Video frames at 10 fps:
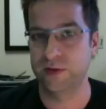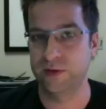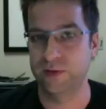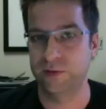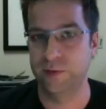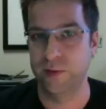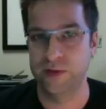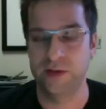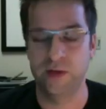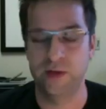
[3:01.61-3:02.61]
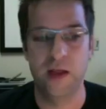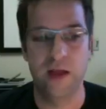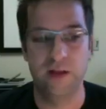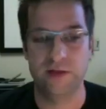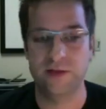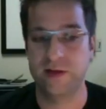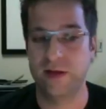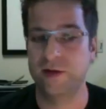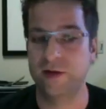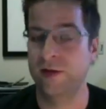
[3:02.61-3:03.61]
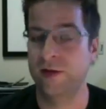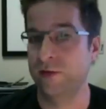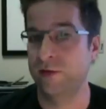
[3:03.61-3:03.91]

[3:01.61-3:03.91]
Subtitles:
their information. This is data collected